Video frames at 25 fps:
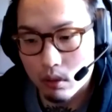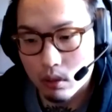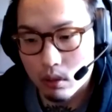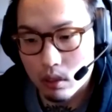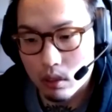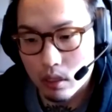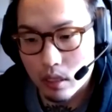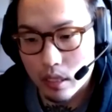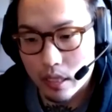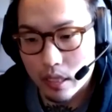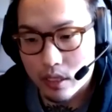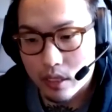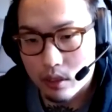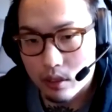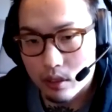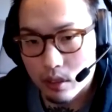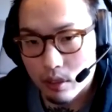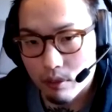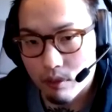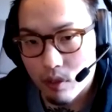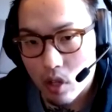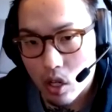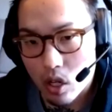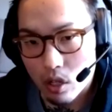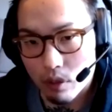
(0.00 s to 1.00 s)
it's
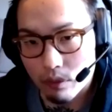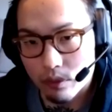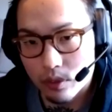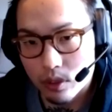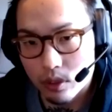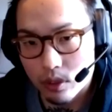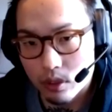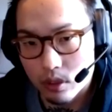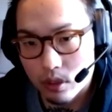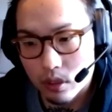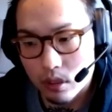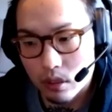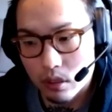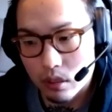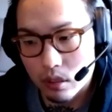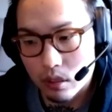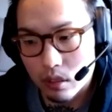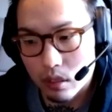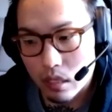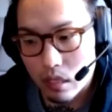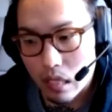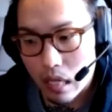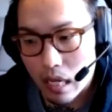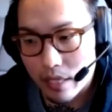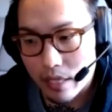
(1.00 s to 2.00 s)
evolved
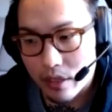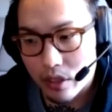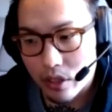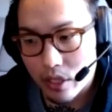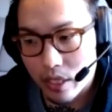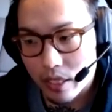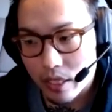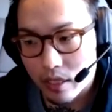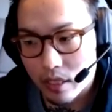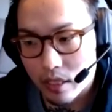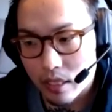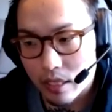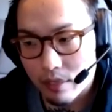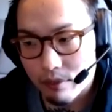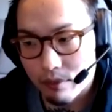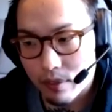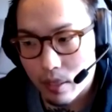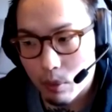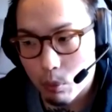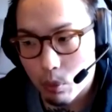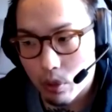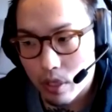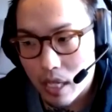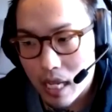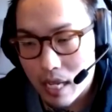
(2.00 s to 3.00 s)
i think that if i
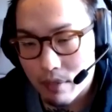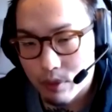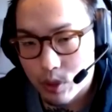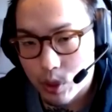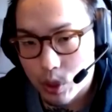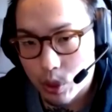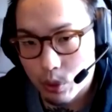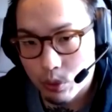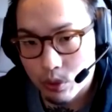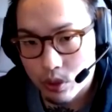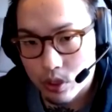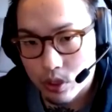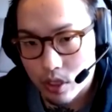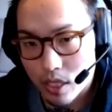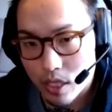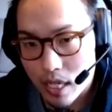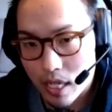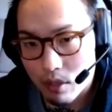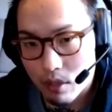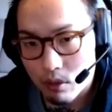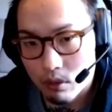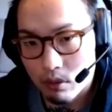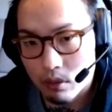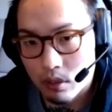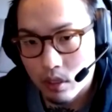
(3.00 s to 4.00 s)
were to have students
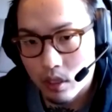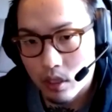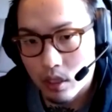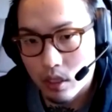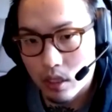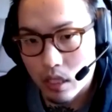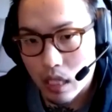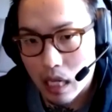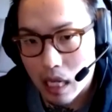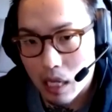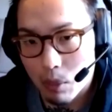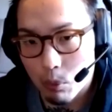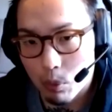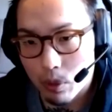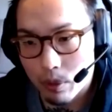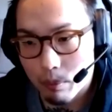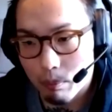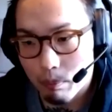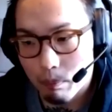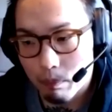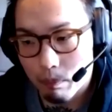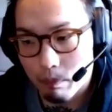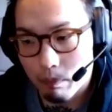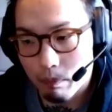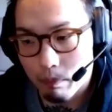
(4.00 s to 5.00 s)
now i would
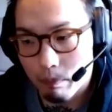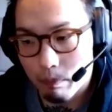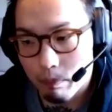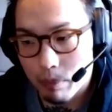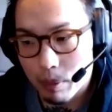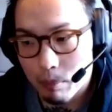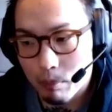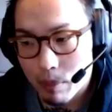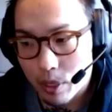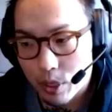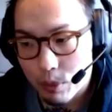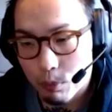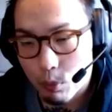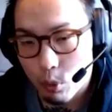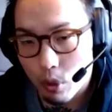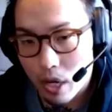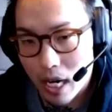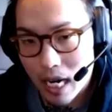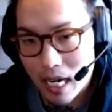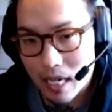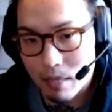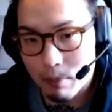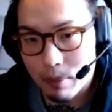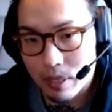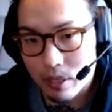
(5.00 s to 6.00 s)
be much more
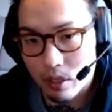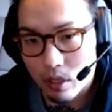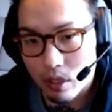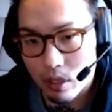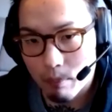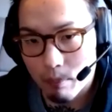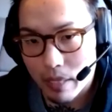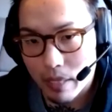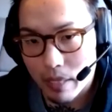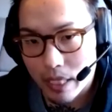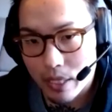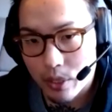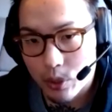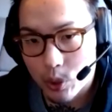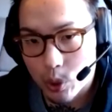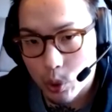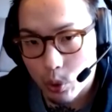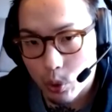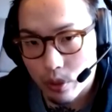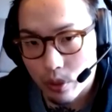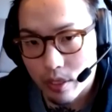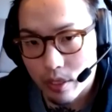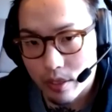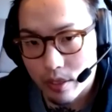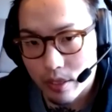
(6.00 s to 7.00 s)
adamant on making
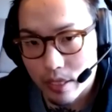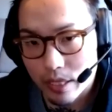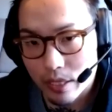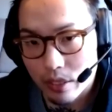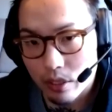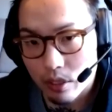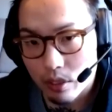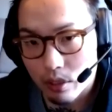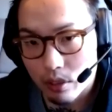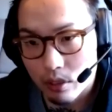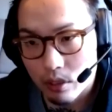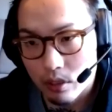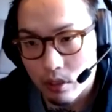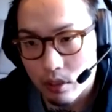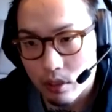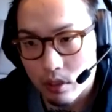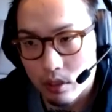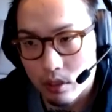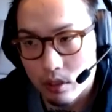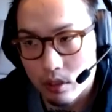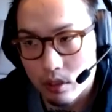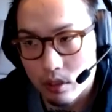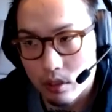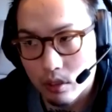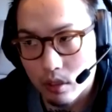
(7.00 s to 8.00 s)
sure that they're
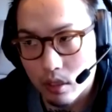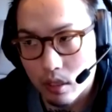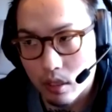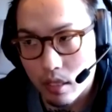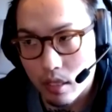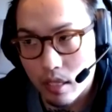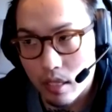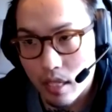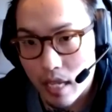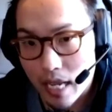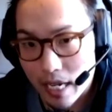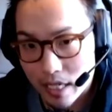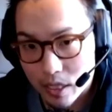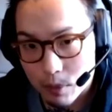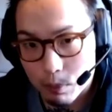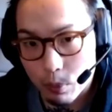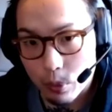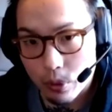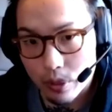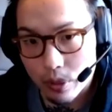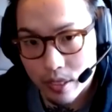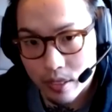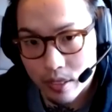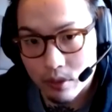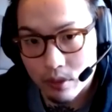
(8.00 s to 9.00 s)

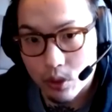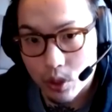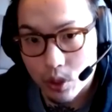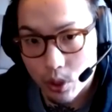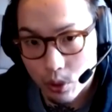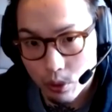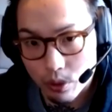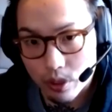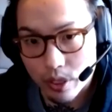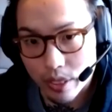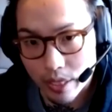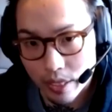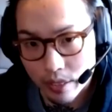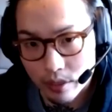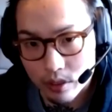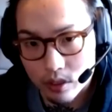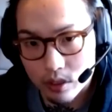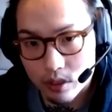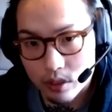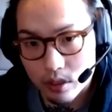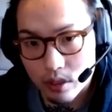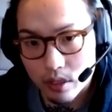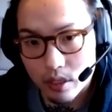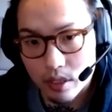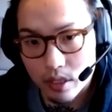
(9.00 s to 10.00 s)
expert in two things
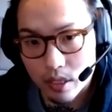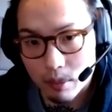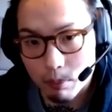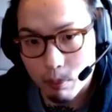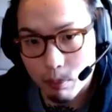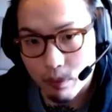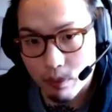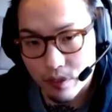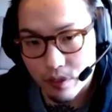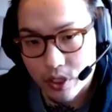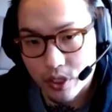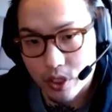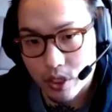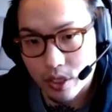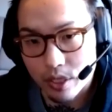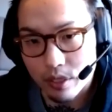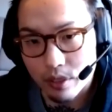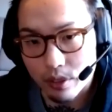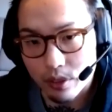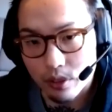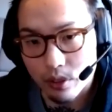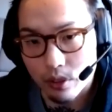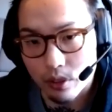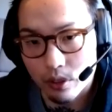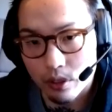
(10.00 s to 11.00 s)
and proficient in the
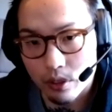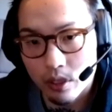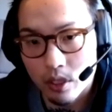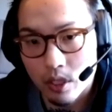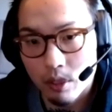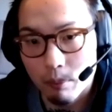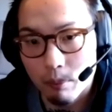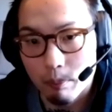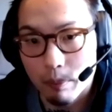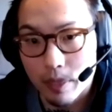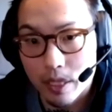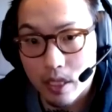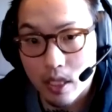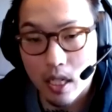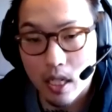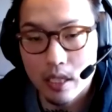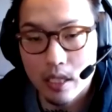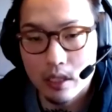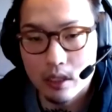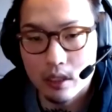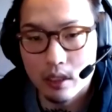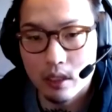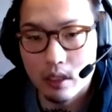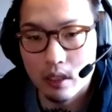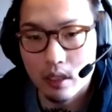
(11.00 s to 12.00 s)
third
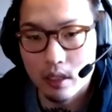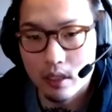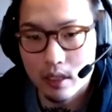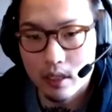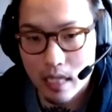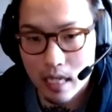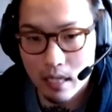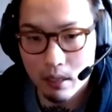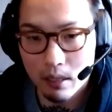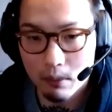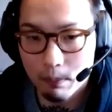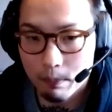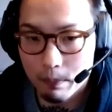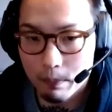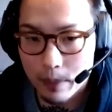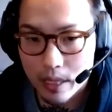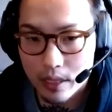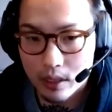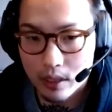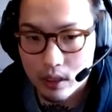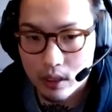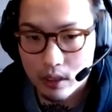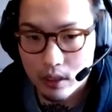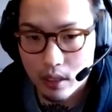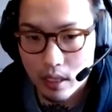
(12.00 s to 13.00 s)
because the talent
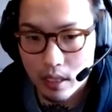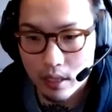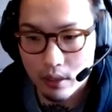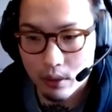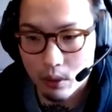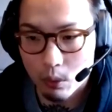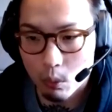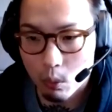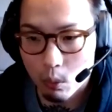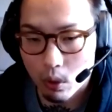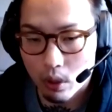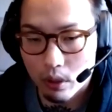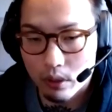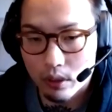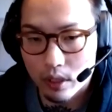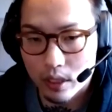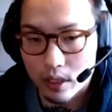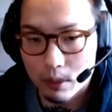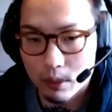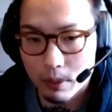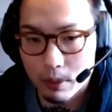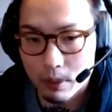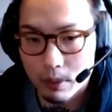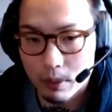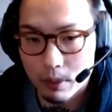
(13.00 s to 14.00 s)
base and the work that's
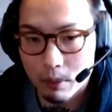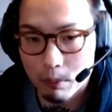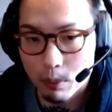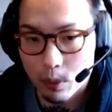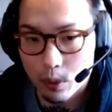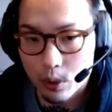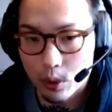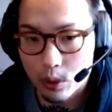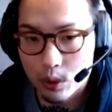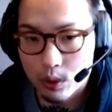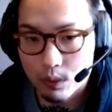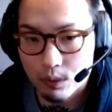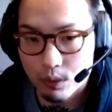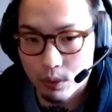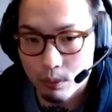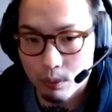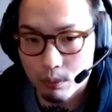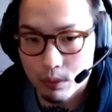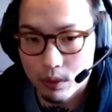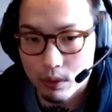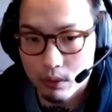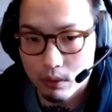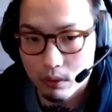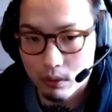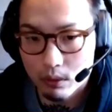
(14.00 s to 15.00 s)
being produced from
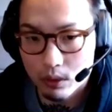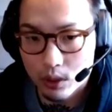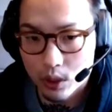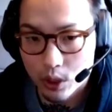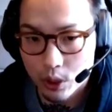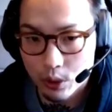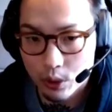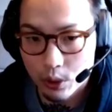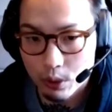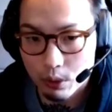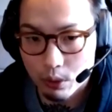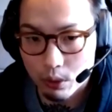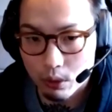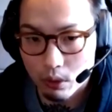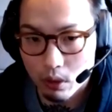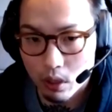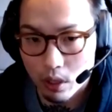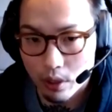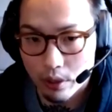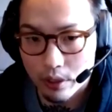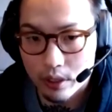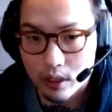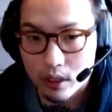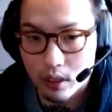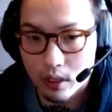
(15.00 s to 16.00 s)
junior
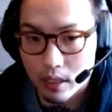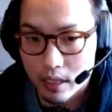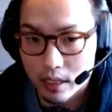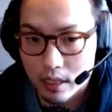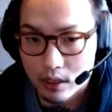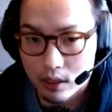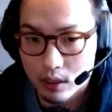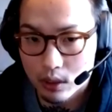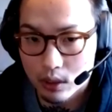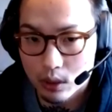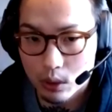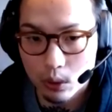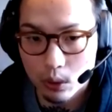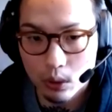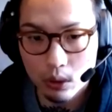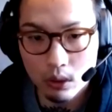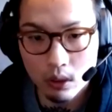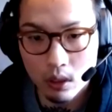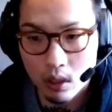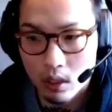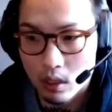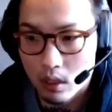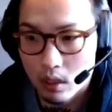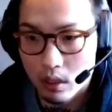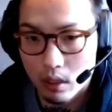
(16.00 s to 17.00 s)
artists and kids in school
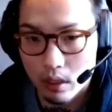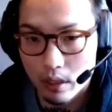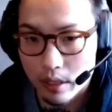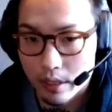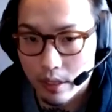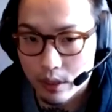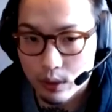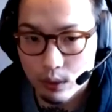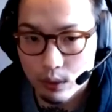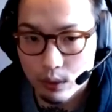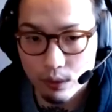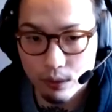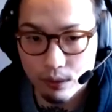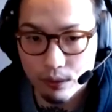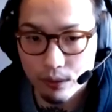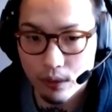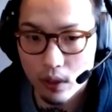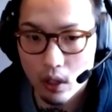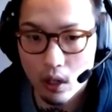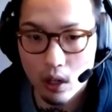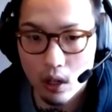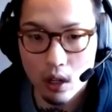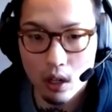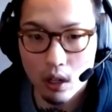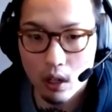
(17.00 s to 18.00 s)
is
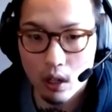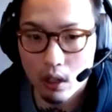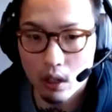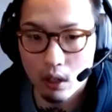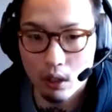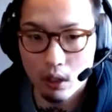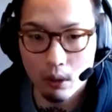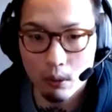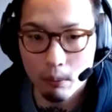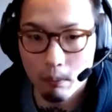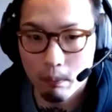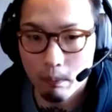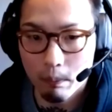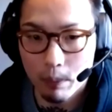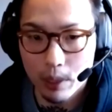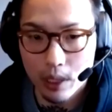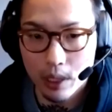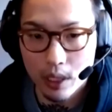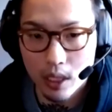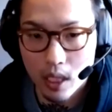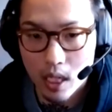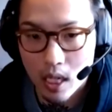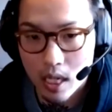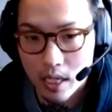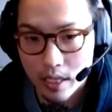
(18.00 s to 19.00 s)
far
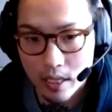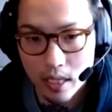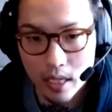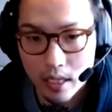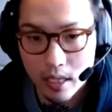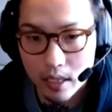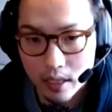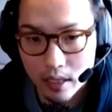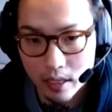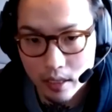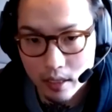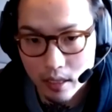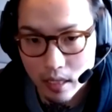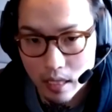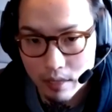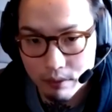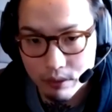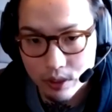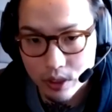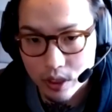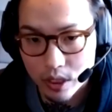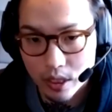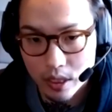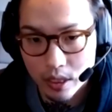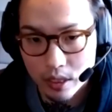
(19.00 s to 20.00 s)
beyond anything that I've
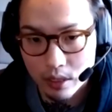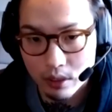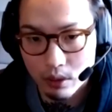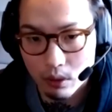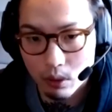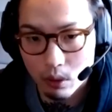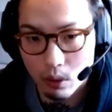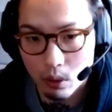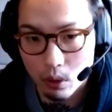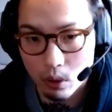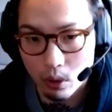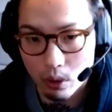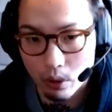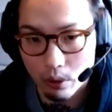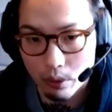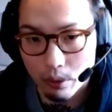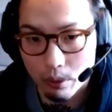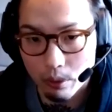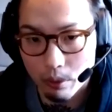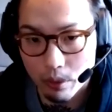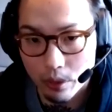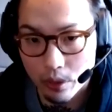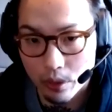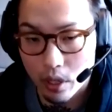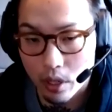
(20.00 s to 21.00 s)
seen or
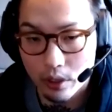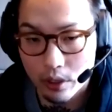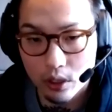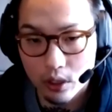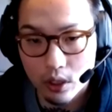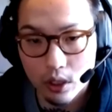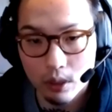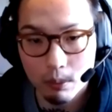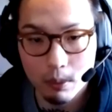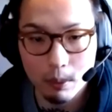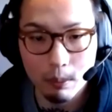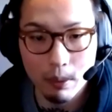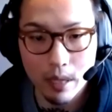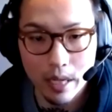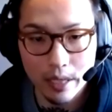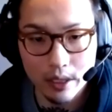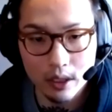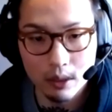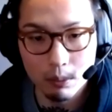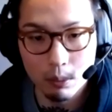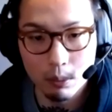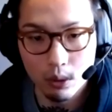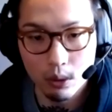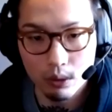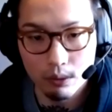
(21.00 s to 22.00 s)
thought could be
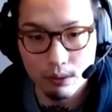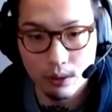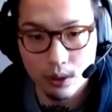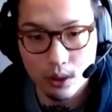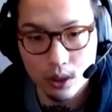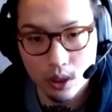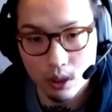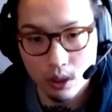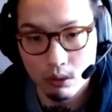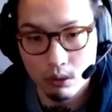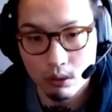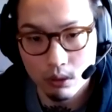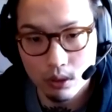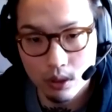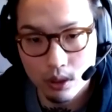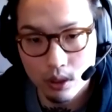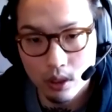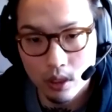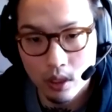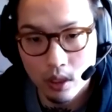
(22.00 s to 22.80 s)
possible for students.